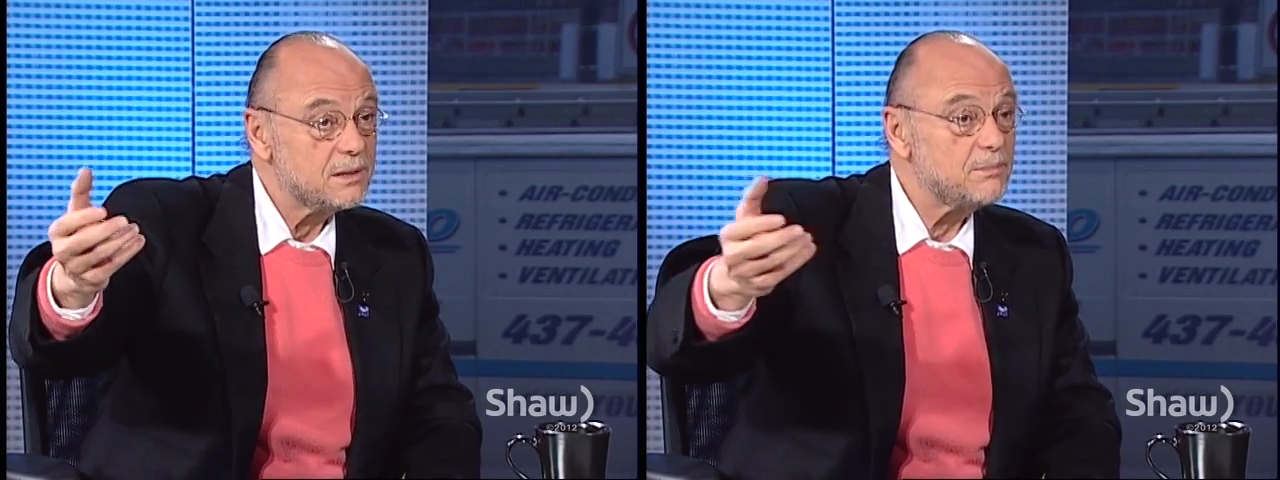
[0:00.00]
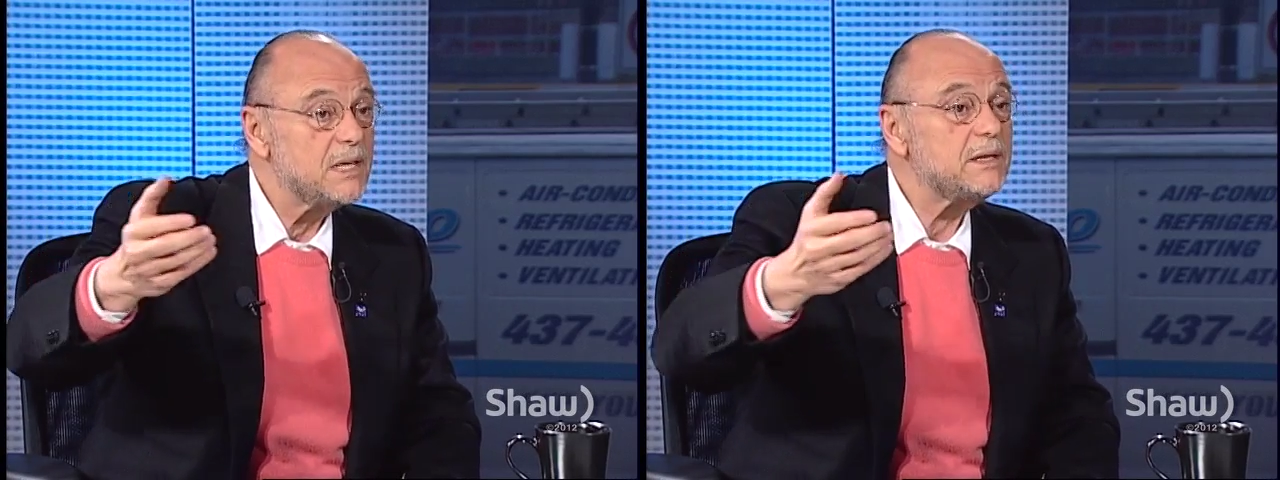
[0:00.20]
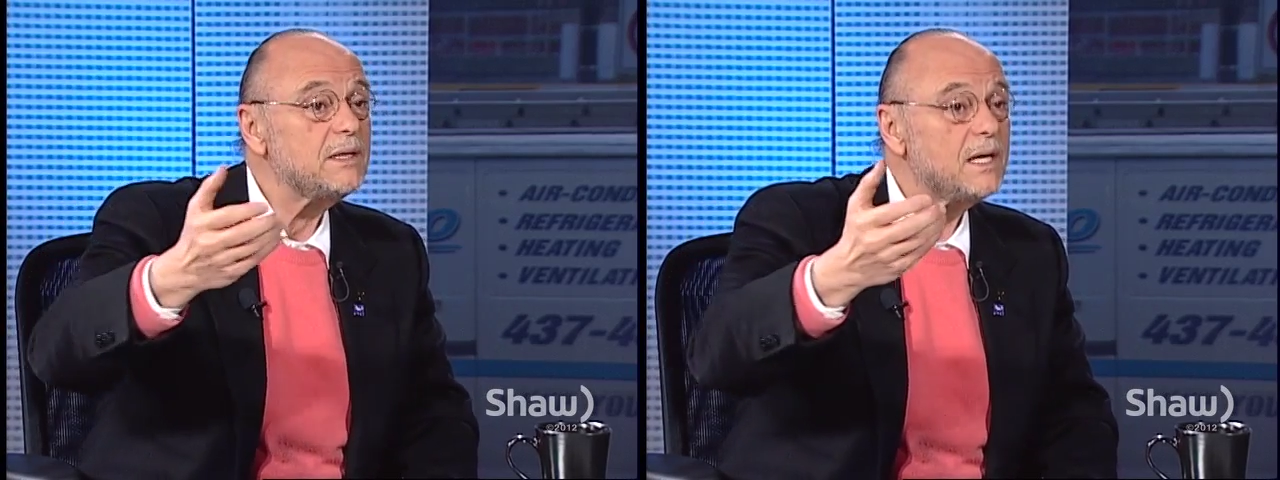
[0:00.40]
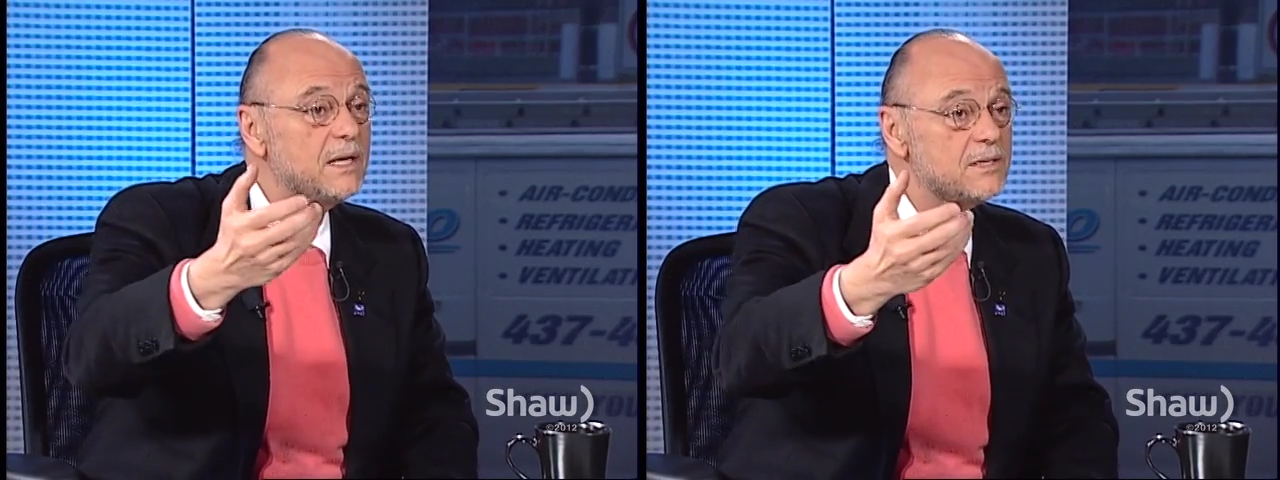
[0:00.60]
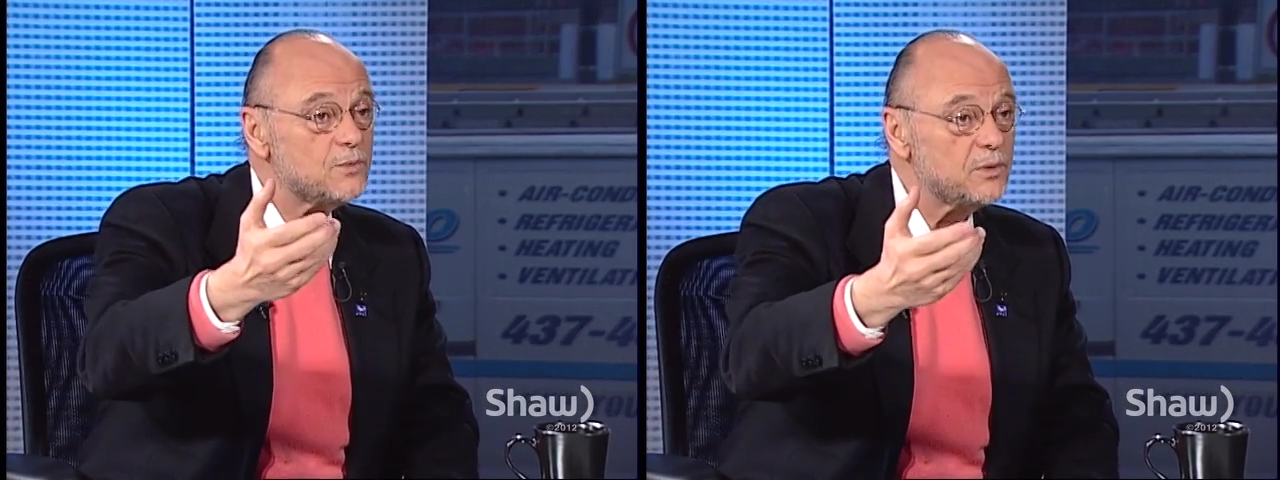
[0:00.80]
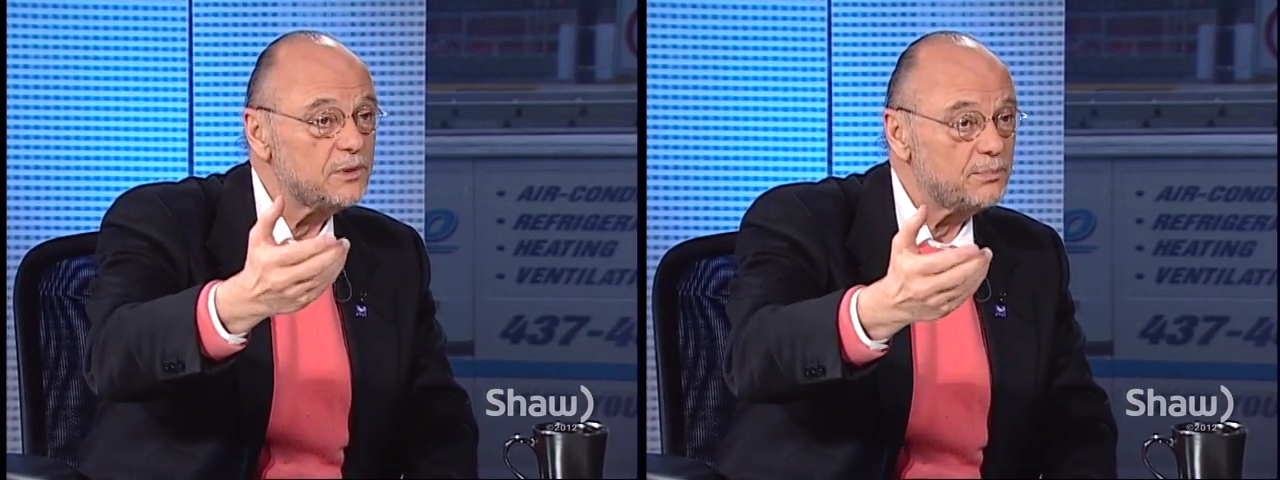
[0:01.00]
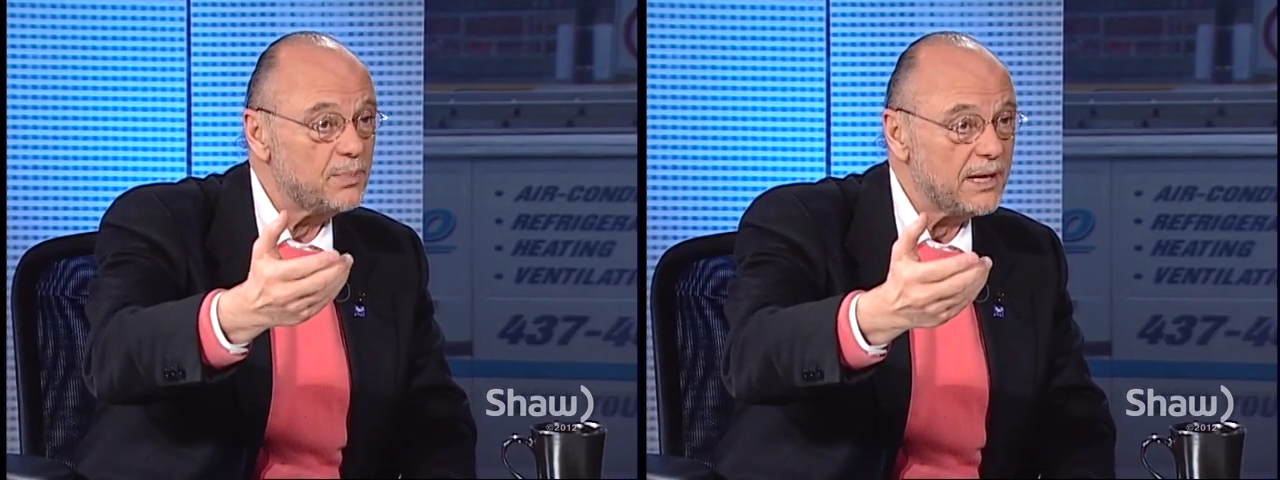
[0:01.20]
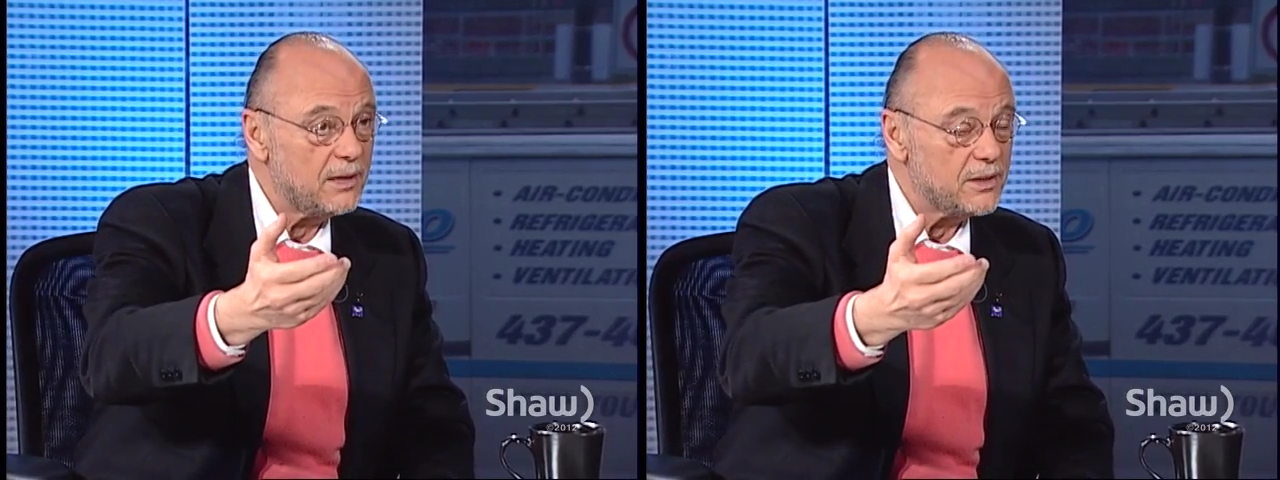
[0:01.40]
the money lies with the
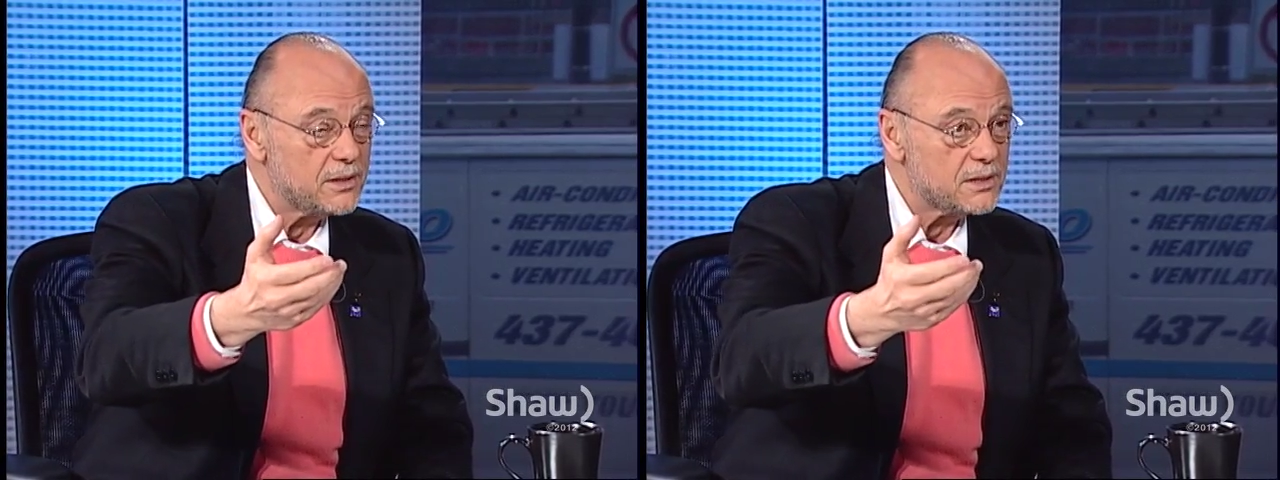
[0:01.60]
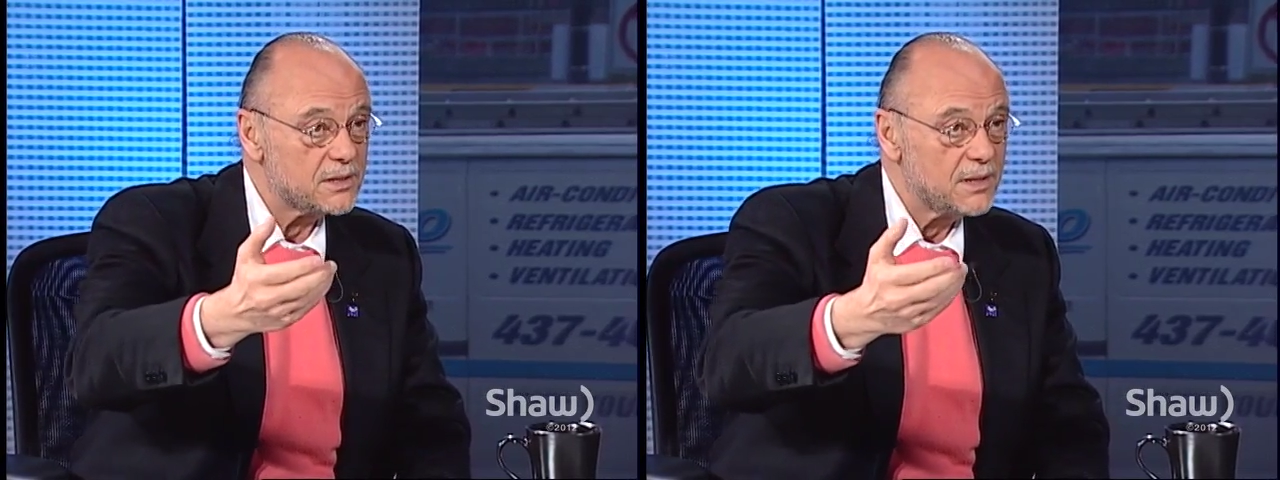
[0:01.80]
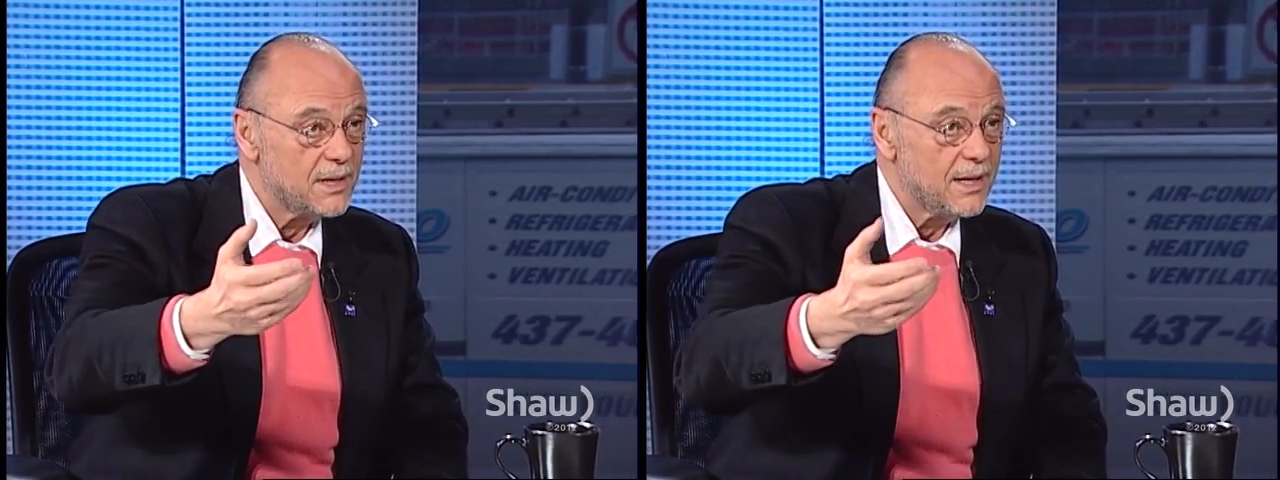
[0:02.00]
parents.